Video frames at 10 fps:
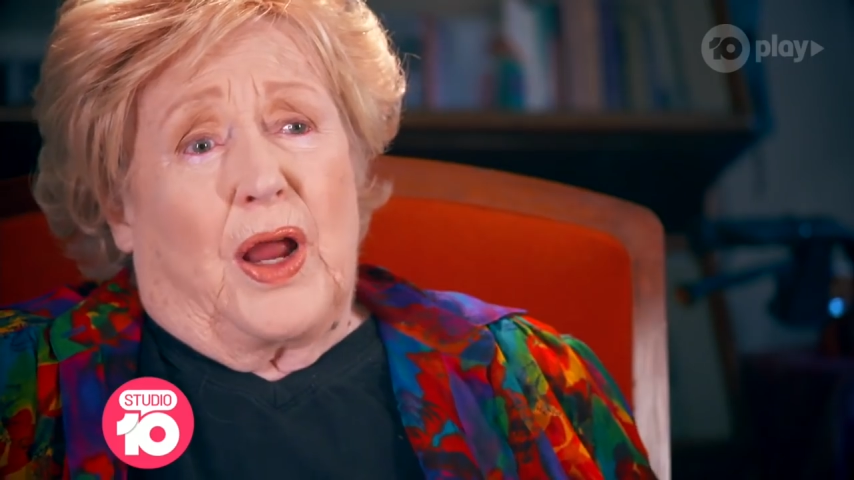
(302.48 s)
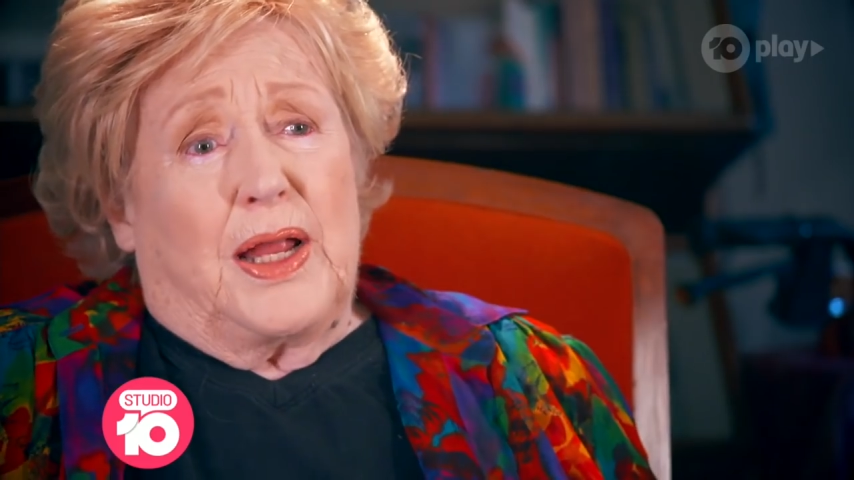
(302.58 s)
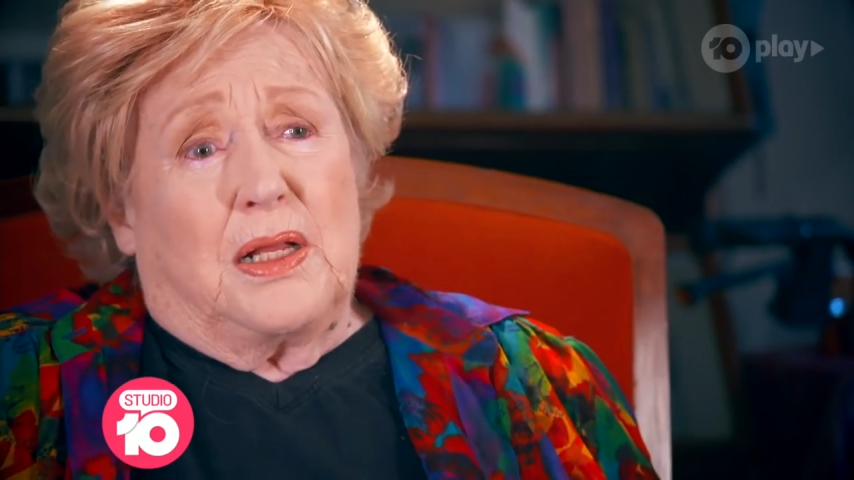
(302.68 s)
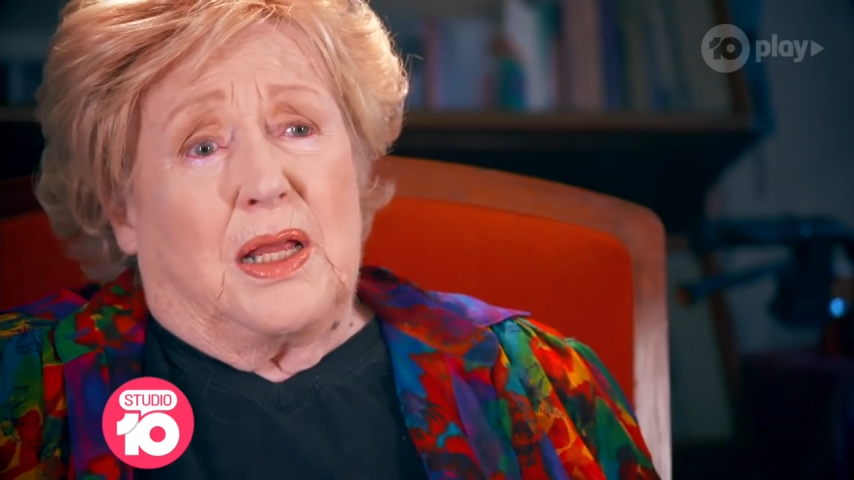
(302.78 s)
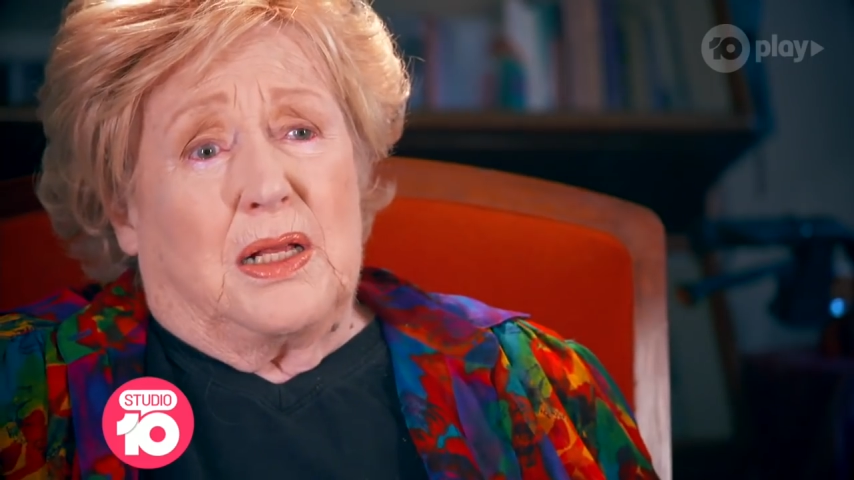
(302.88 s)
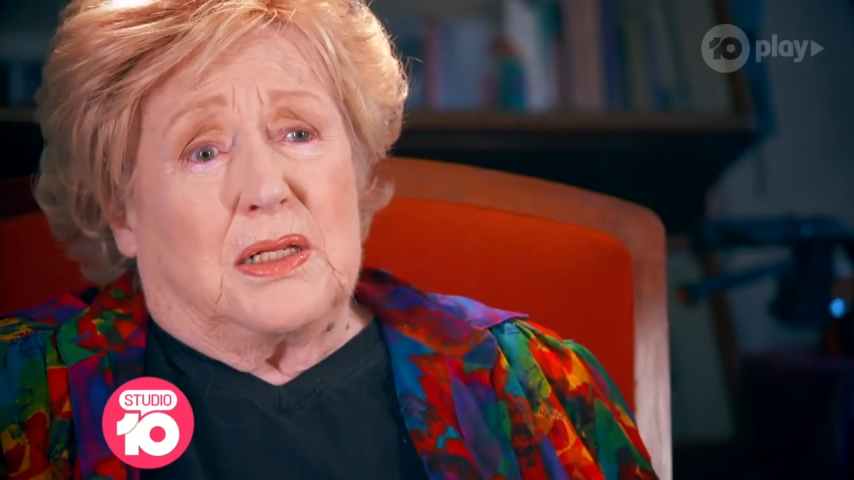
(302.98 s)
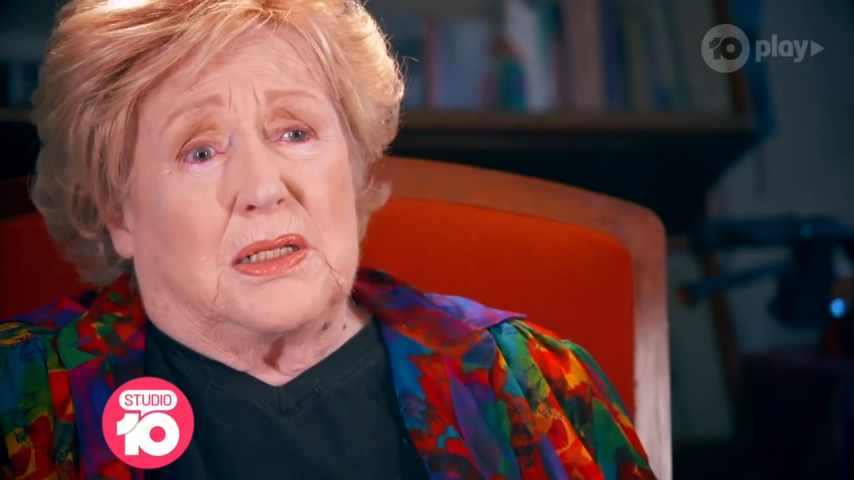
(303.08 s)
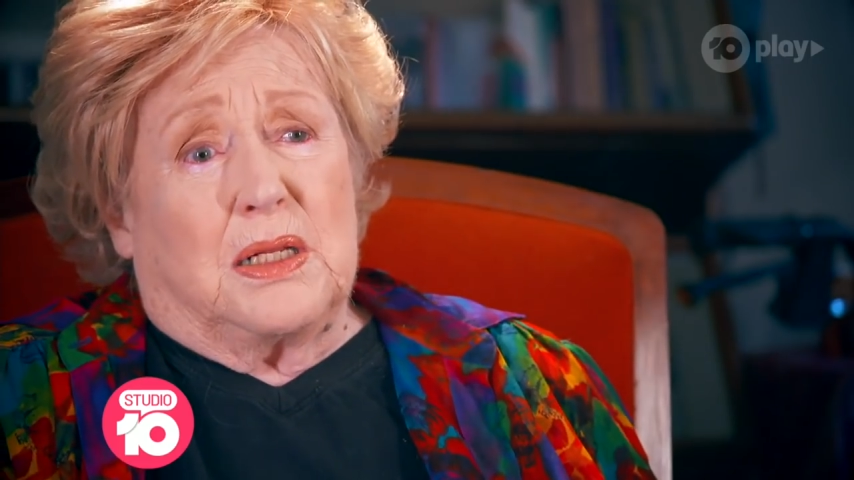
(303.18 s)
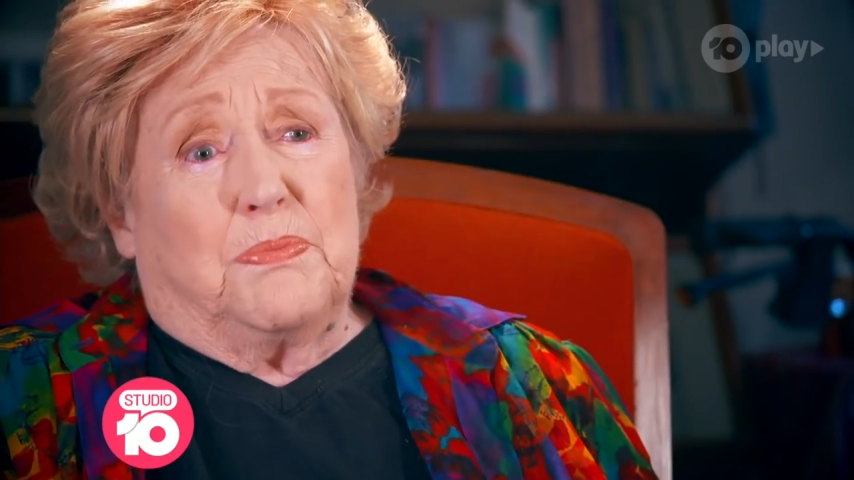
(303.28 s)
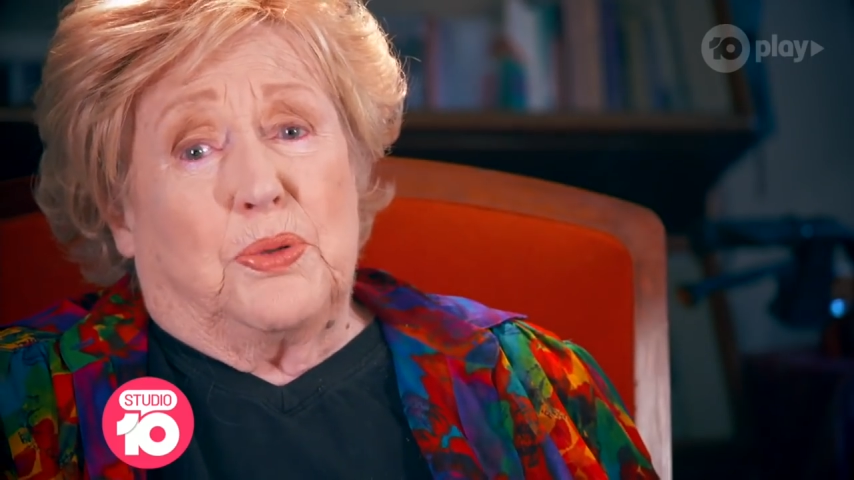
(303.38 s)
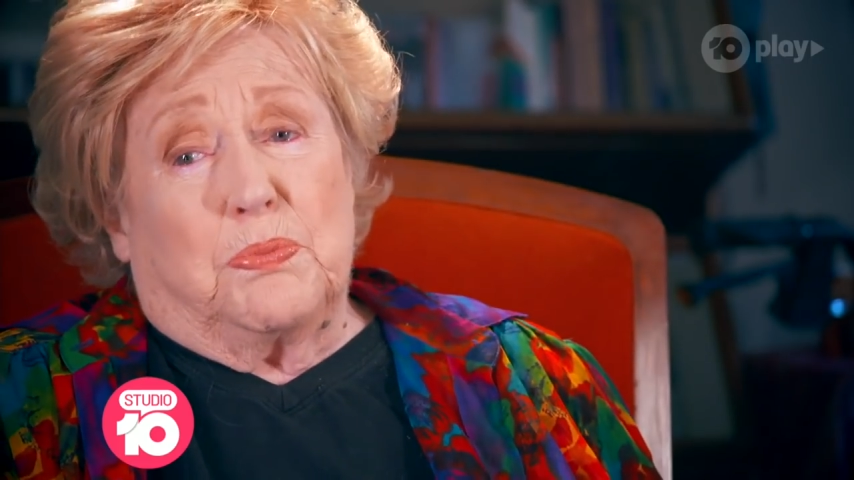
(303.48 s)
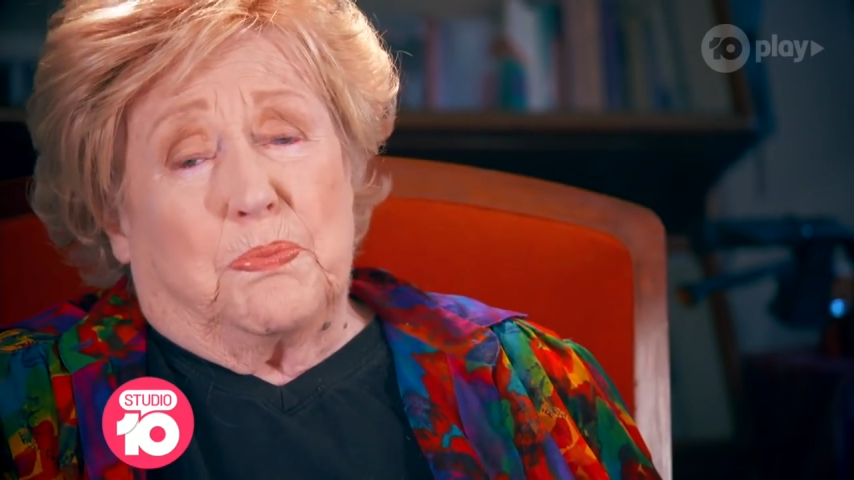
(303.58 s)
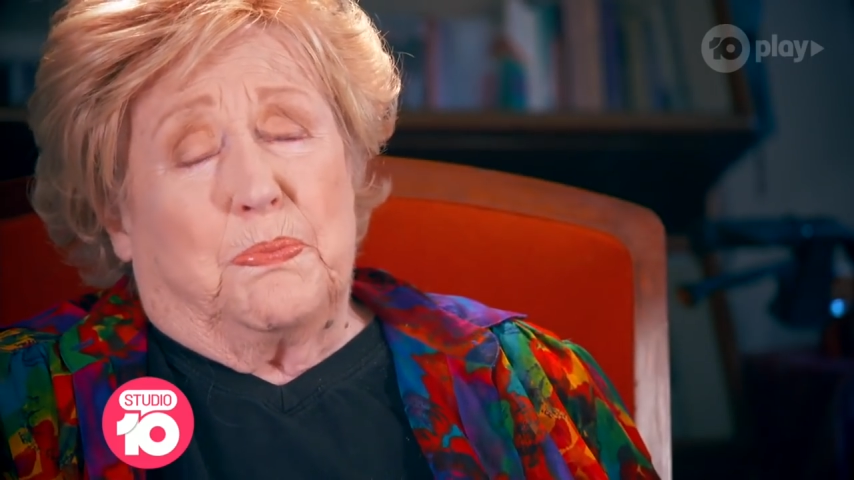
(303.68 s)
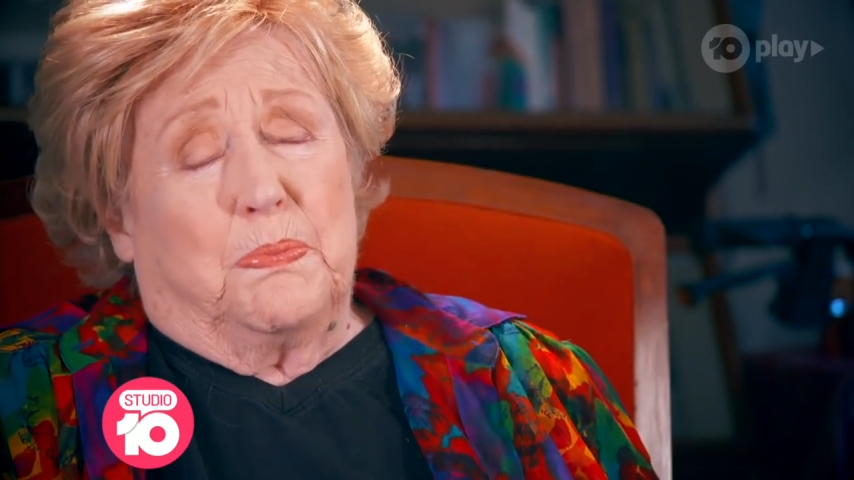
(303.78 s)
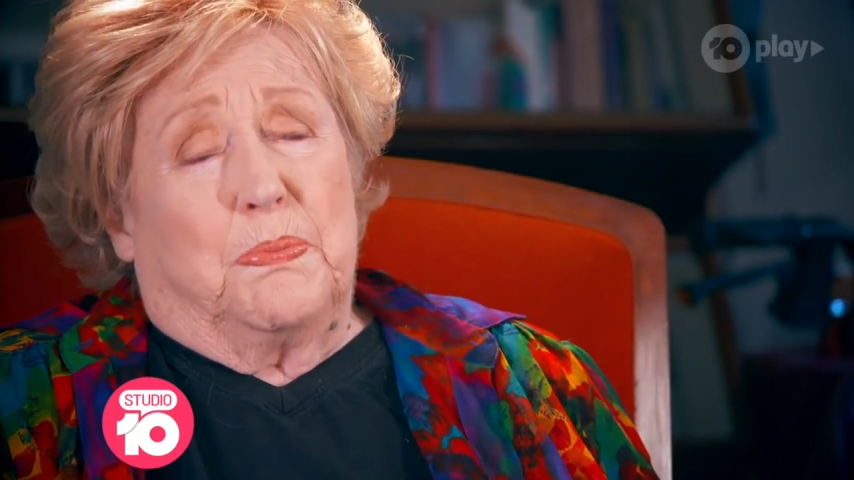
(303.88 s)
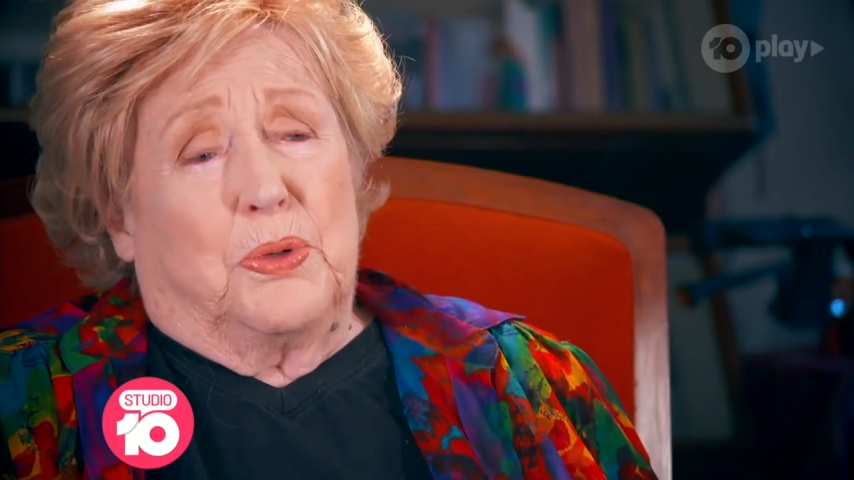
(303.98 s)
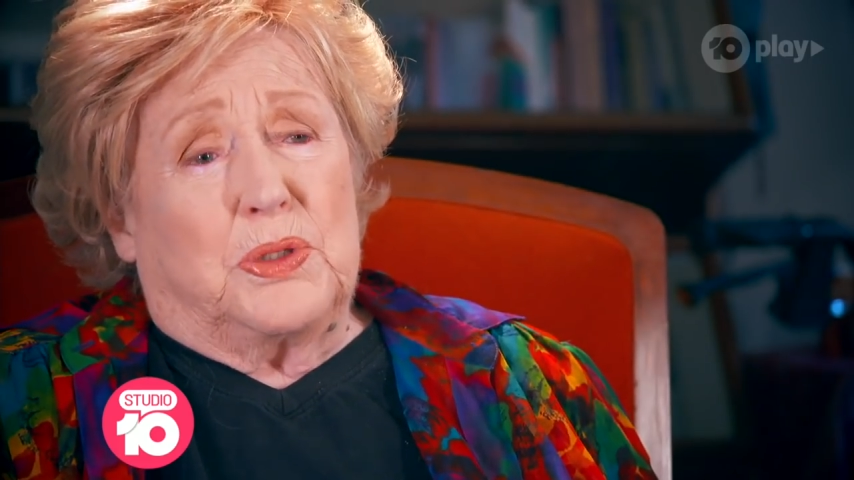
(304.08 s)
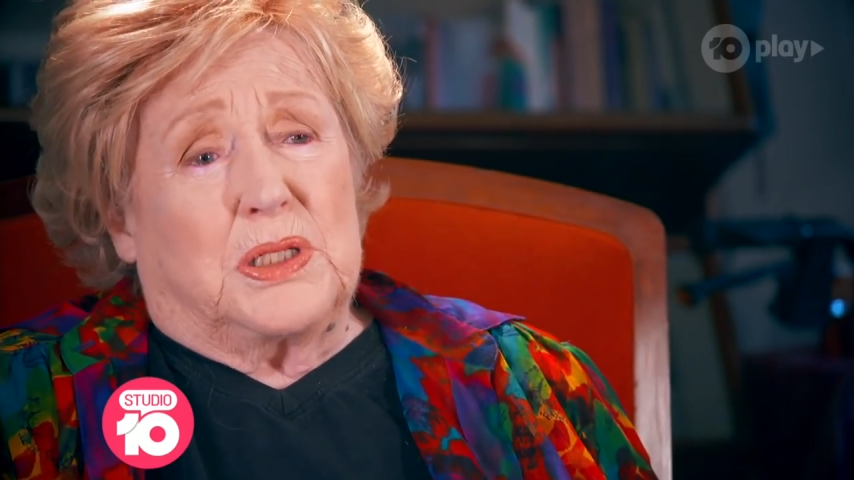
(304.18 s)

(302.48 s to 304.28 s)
eight years and put poor